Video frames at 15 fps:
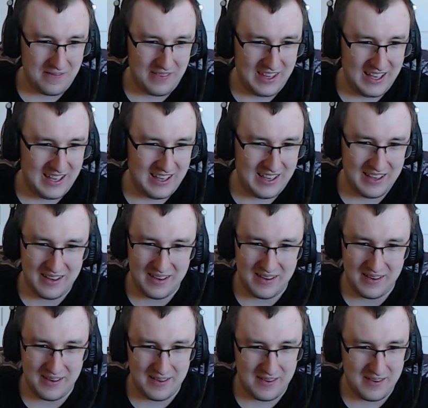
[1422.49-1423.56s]

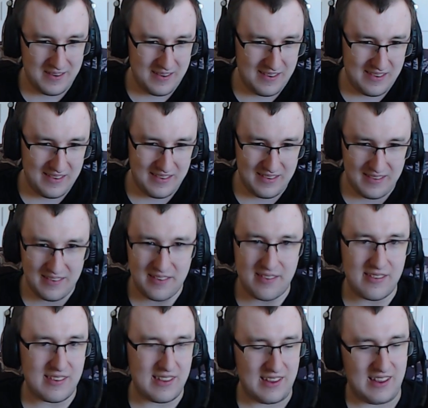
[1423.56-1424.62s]
There
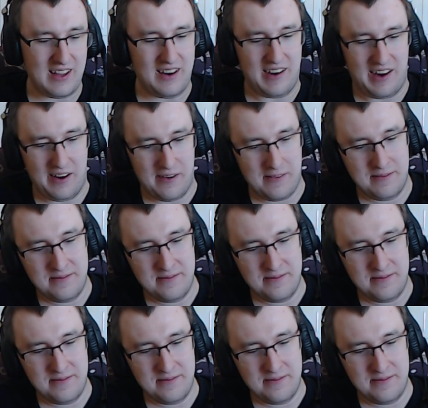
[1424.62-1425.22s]
you go.